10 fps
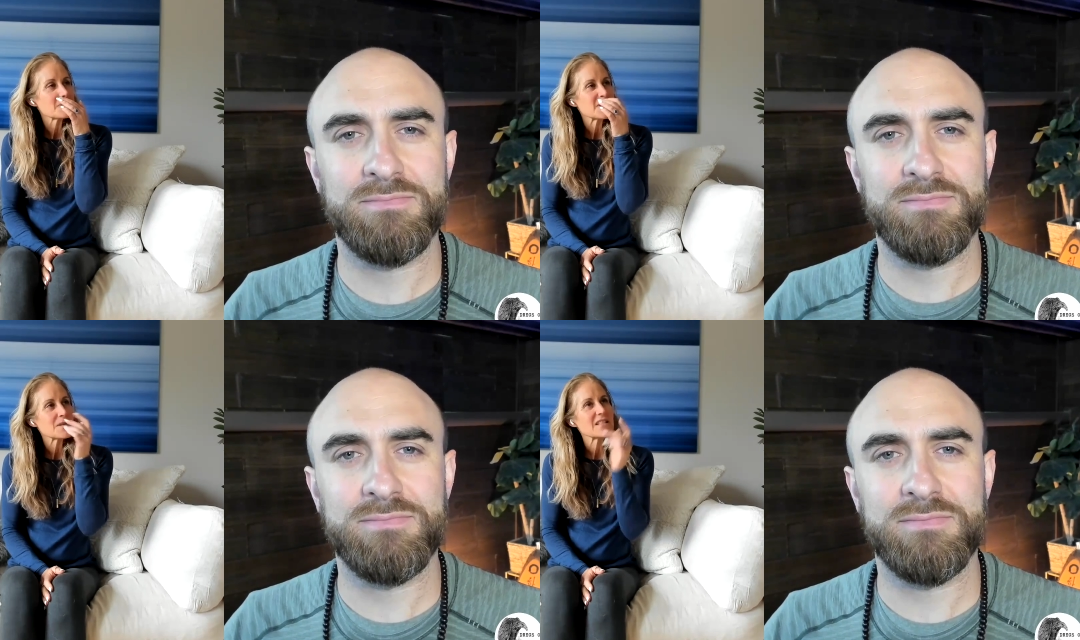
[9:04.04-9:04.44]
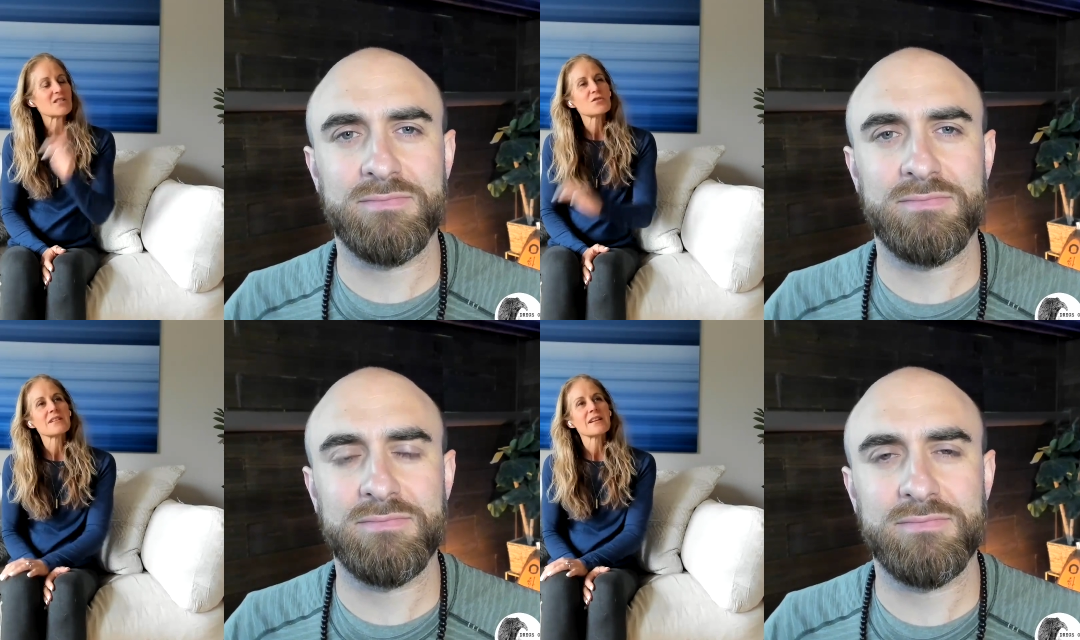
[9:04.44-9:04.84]
Speaker 1: So that's
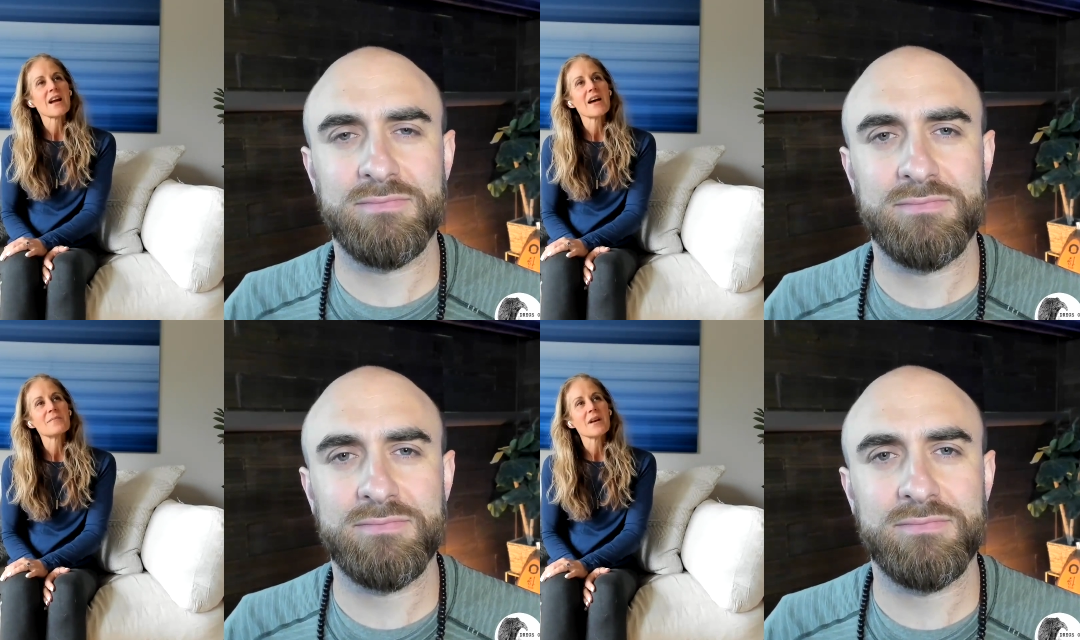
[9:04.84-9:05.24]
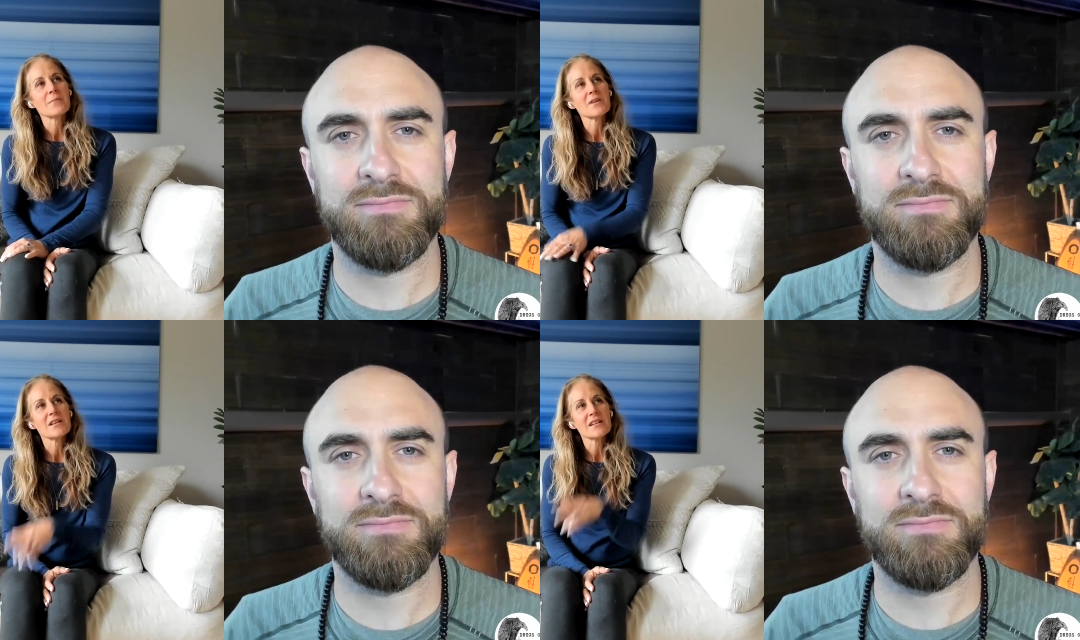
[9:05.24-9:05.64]
interesting. I'm
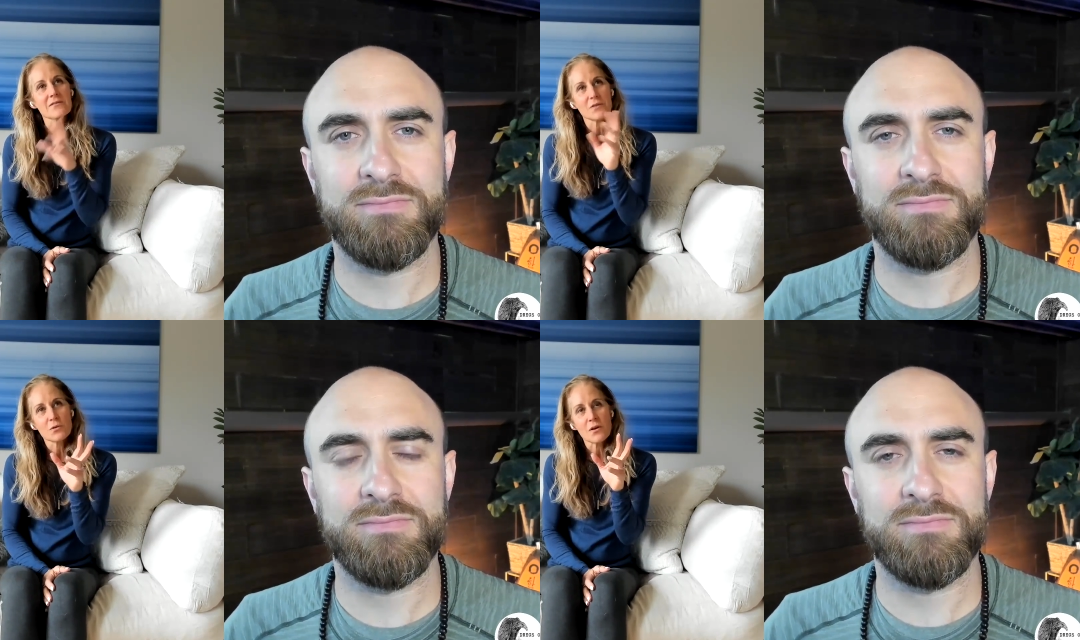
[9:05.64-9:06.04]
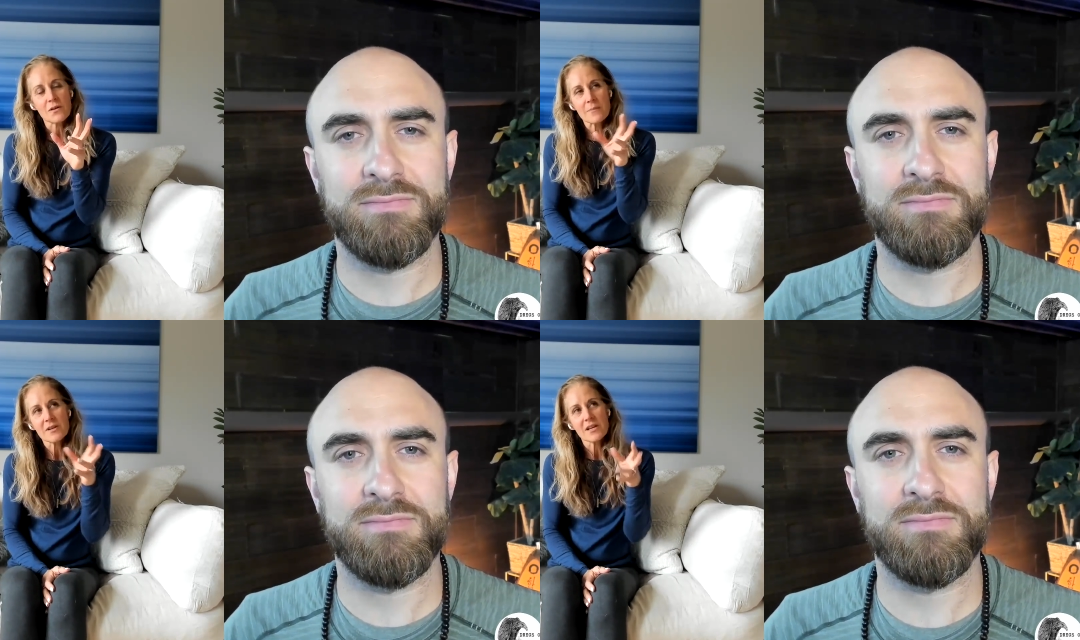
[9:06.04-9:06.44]
going to give a
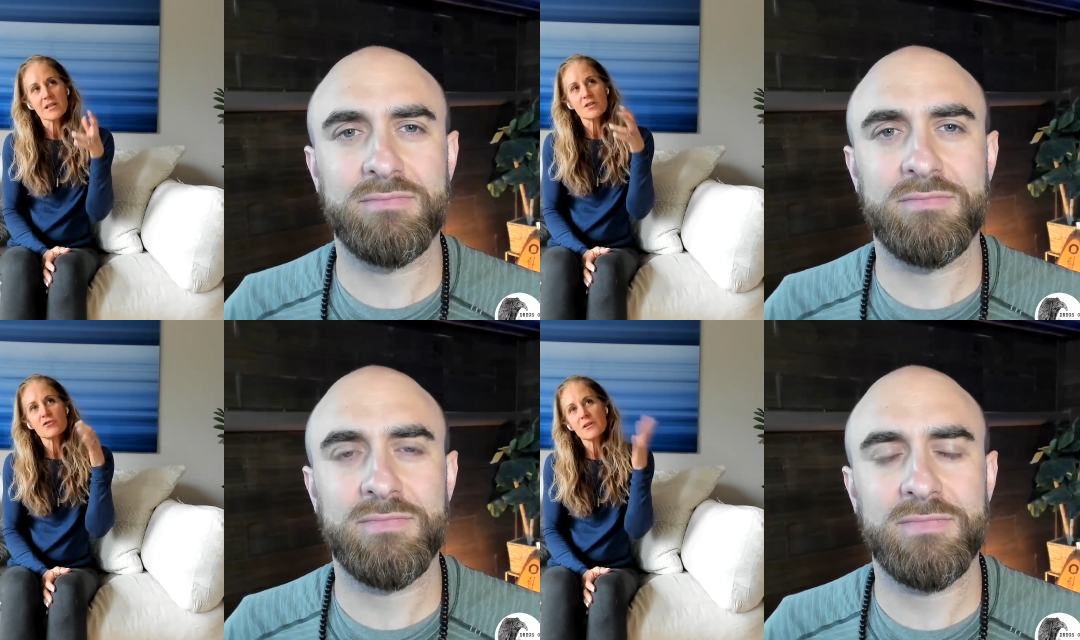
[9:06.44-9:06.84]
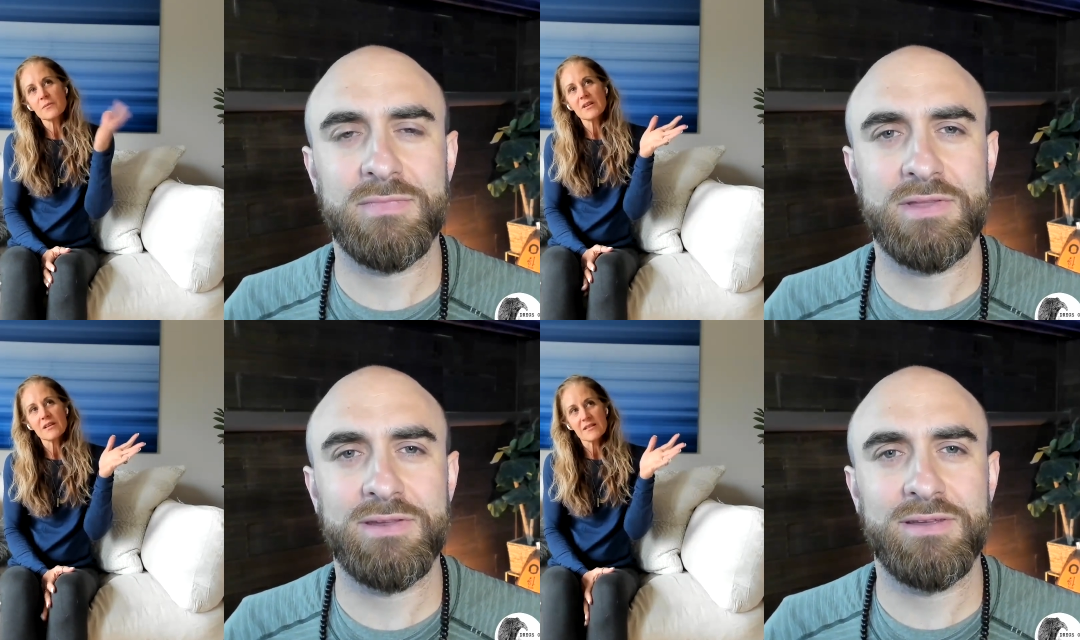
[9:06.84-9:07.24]
quote. I'm going to
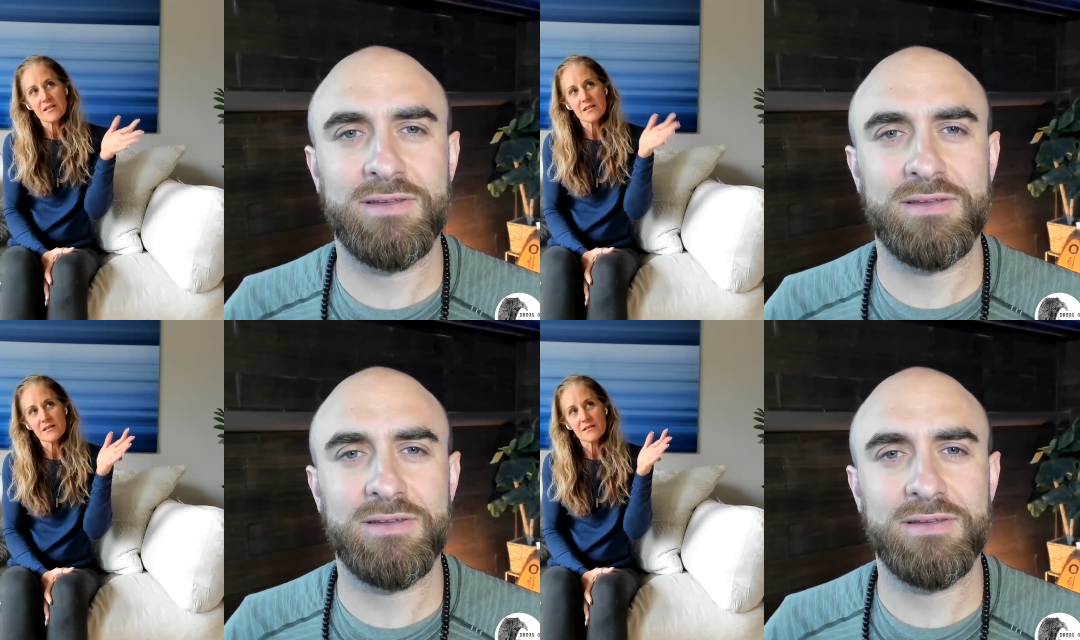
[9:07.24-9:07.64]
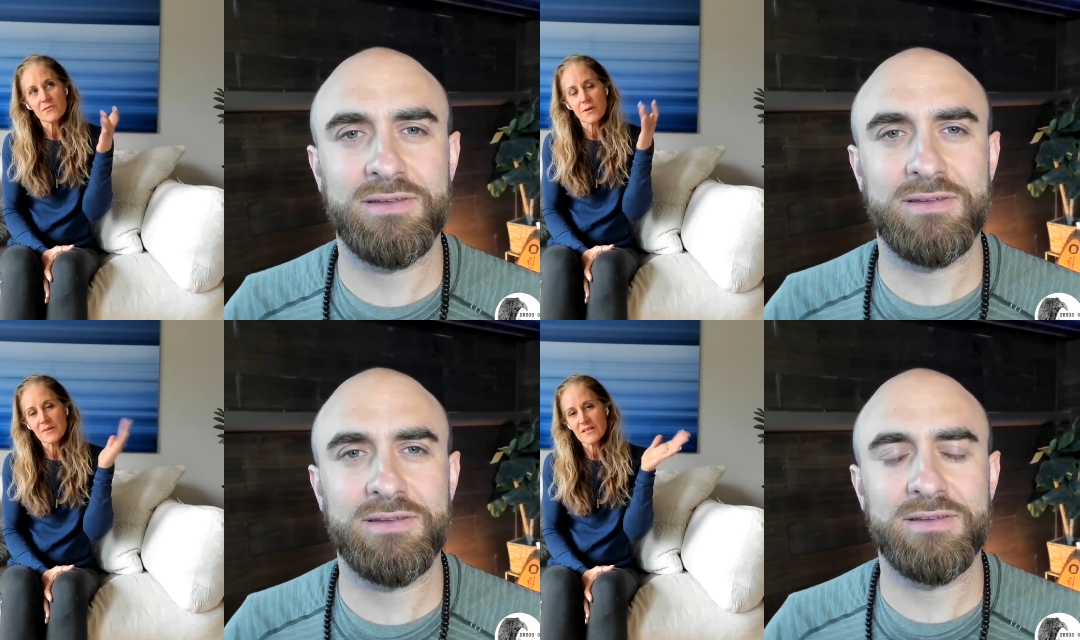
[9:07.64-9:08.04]
contribute it to
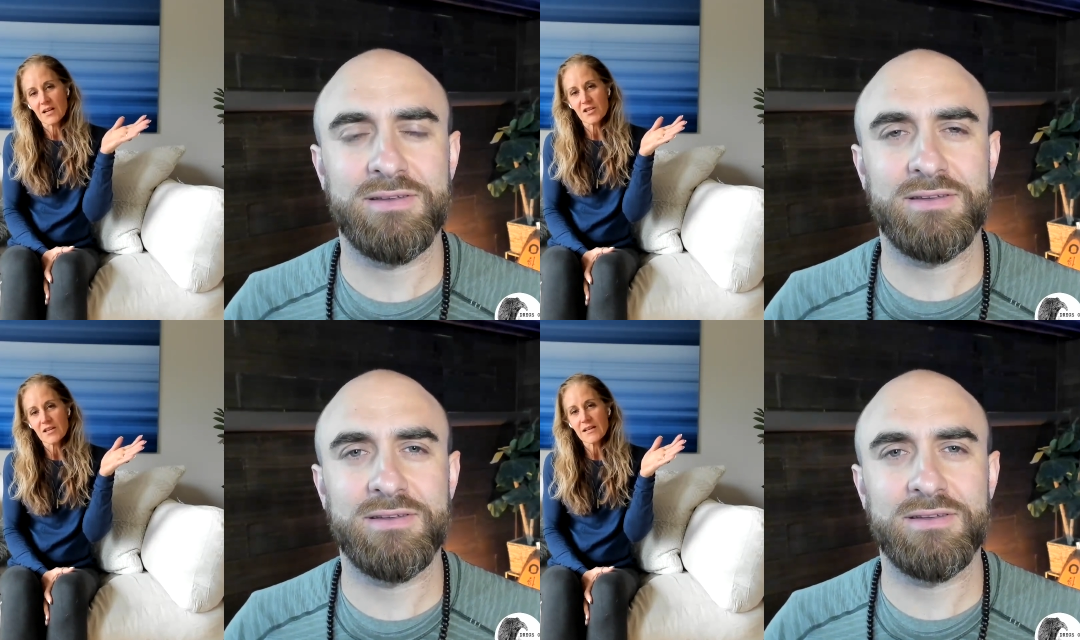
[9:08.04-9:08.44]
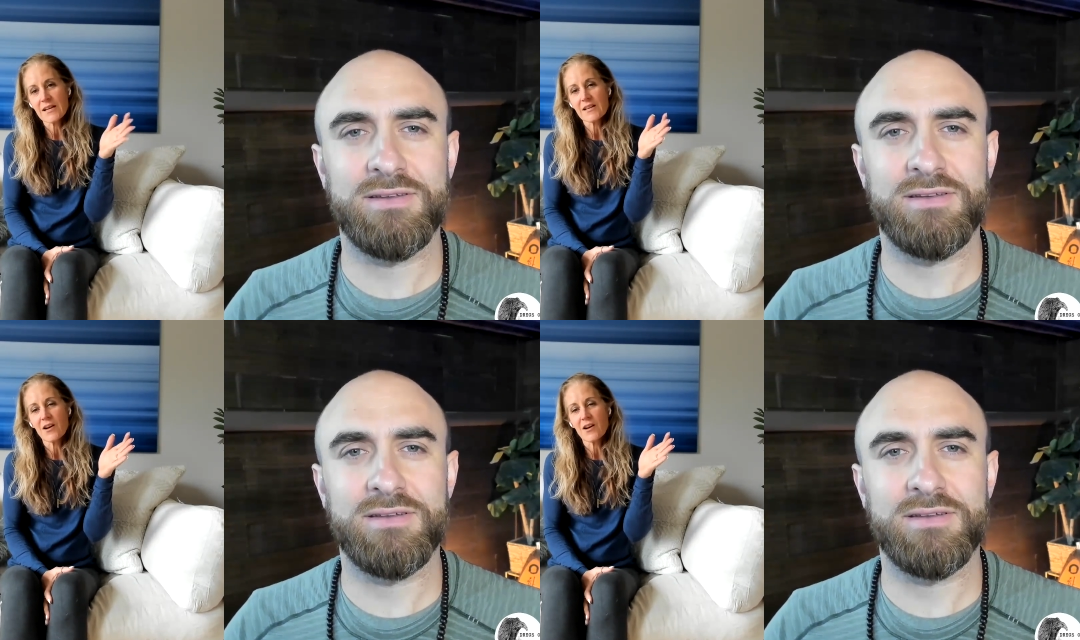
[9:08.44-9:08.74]
Swami Sachidananda,